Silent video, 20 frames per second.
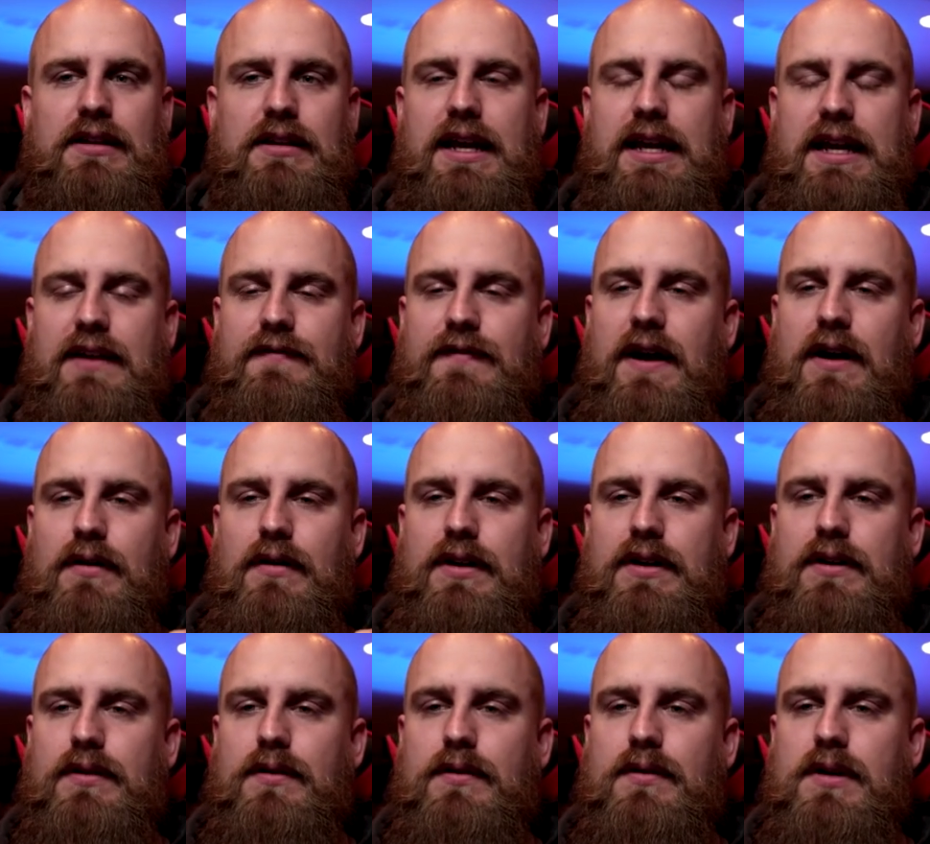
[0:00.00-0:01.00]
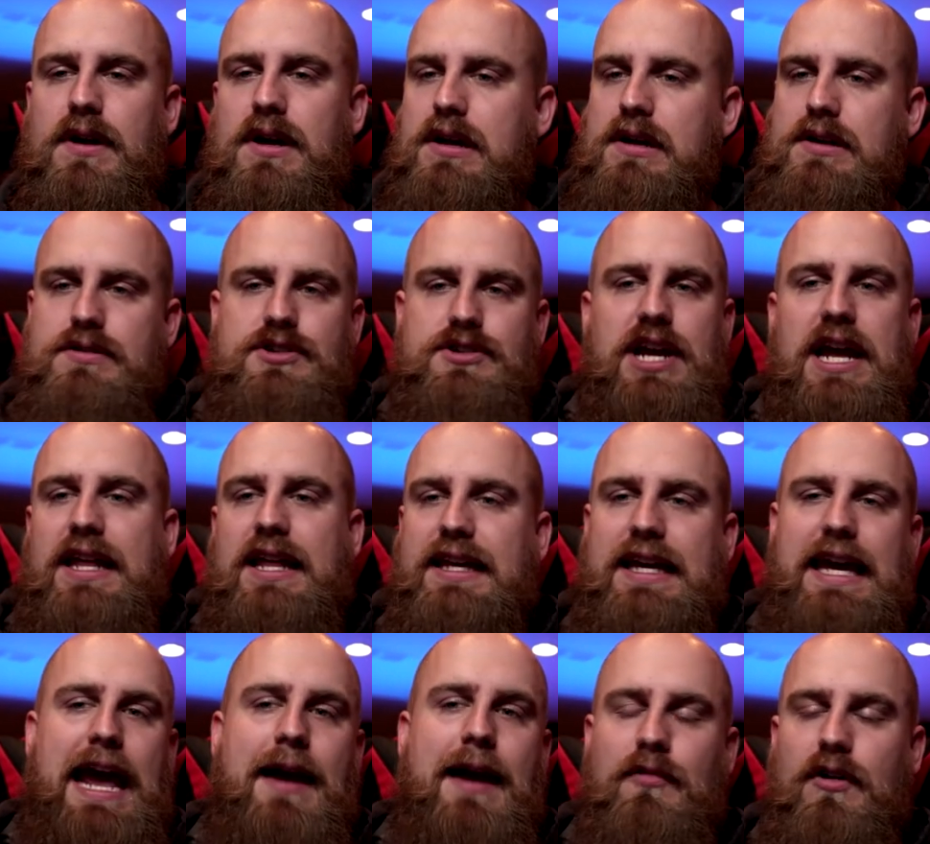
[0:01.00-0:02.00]
Like if I were to shake the
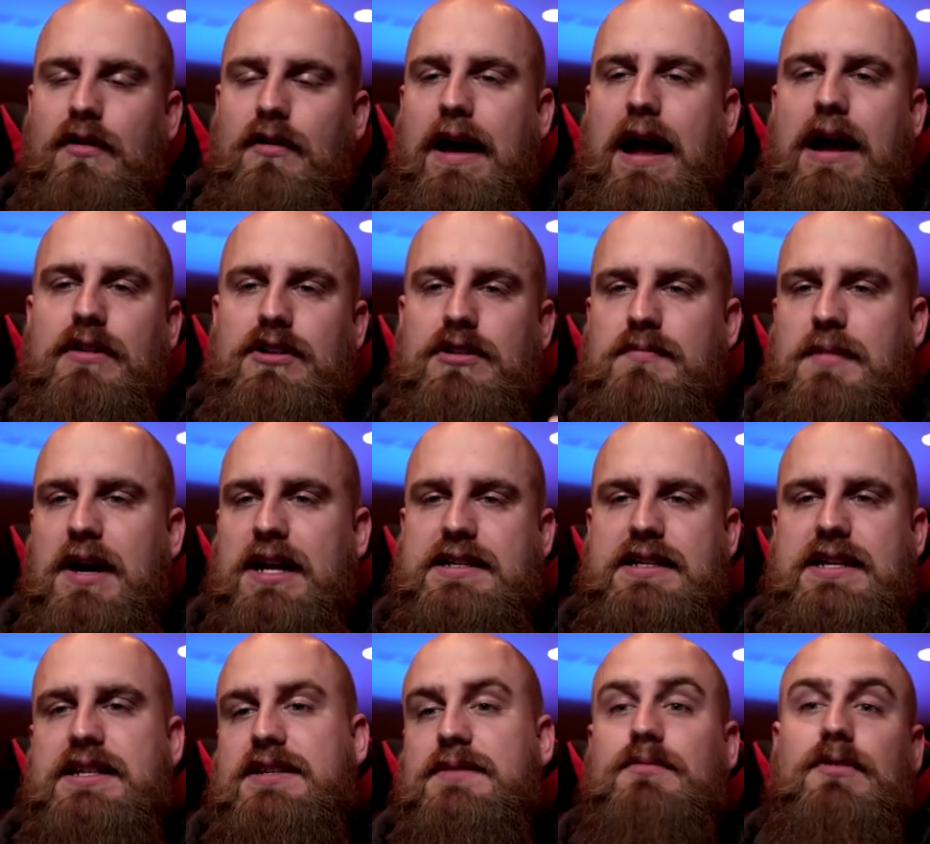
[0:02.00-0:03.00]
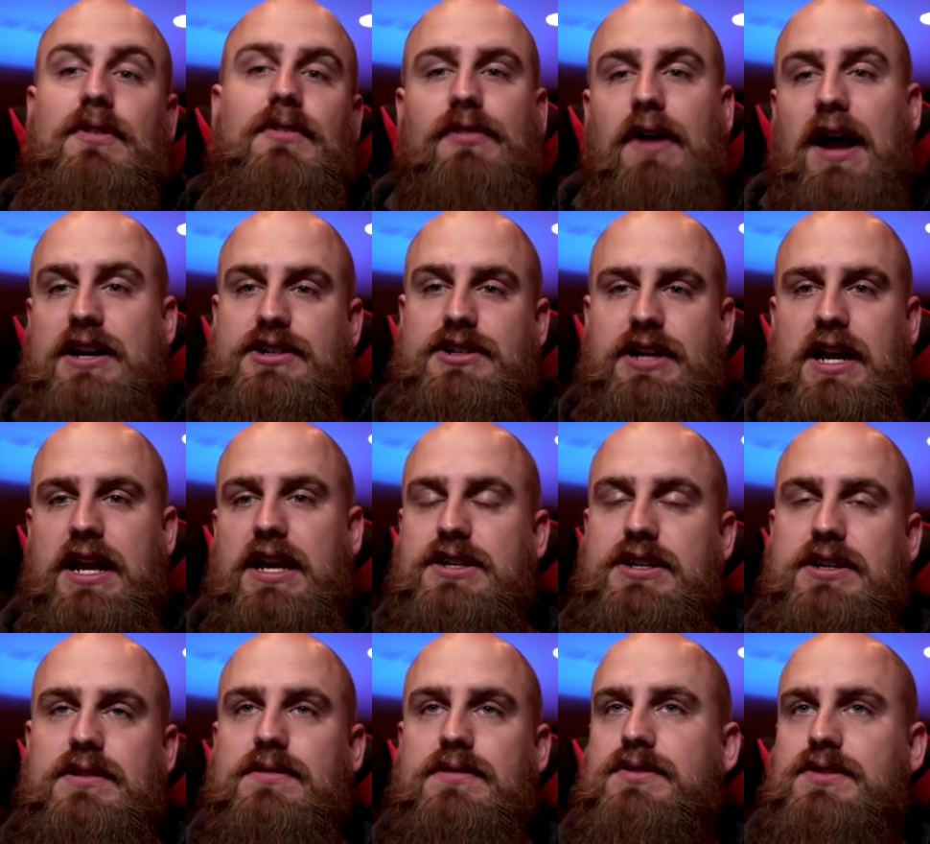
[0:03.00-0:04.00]
camera around, you might see some refresh
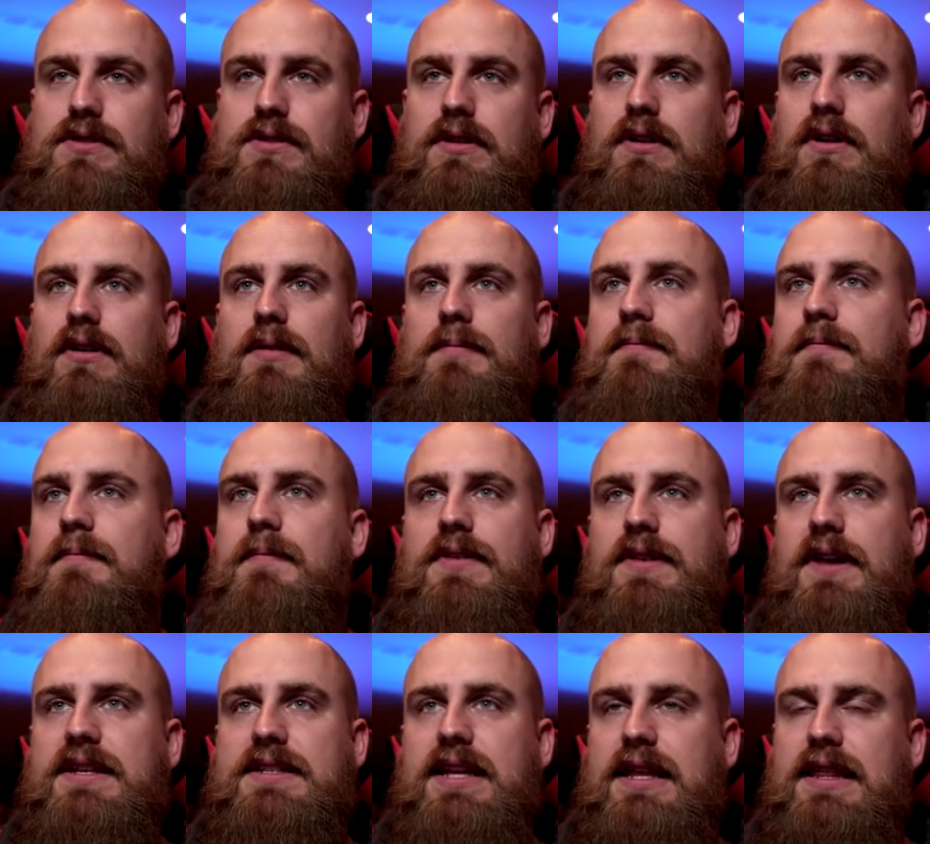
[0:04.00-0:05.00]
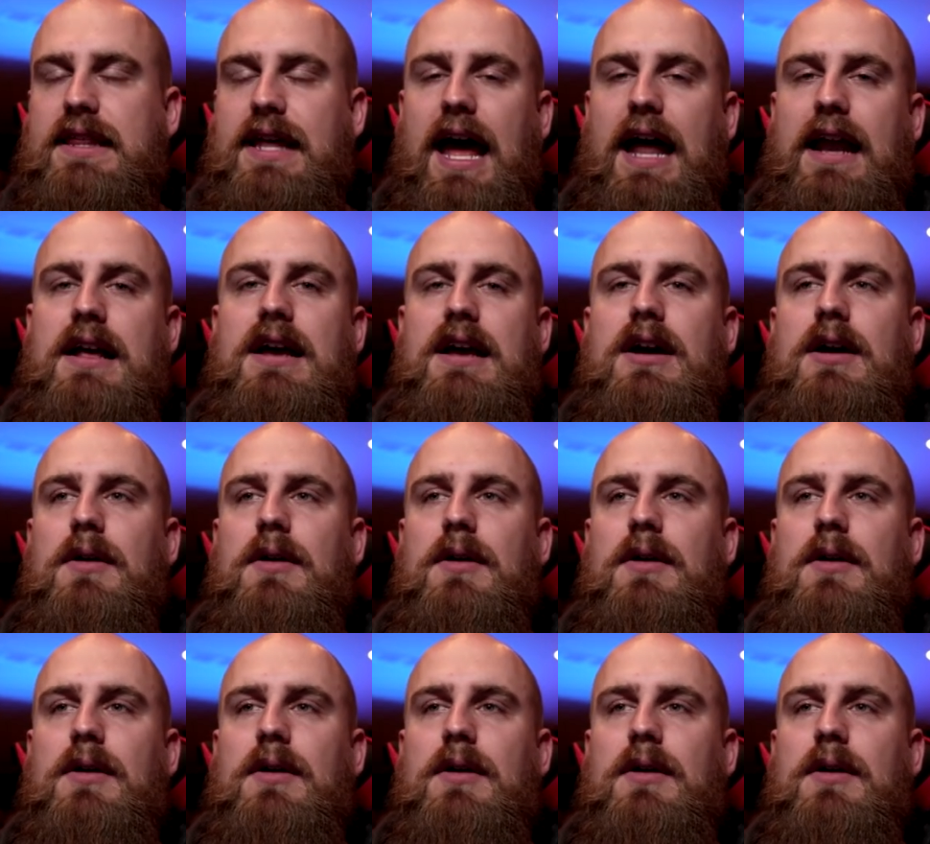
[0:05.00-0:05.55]
issues or, or things like that.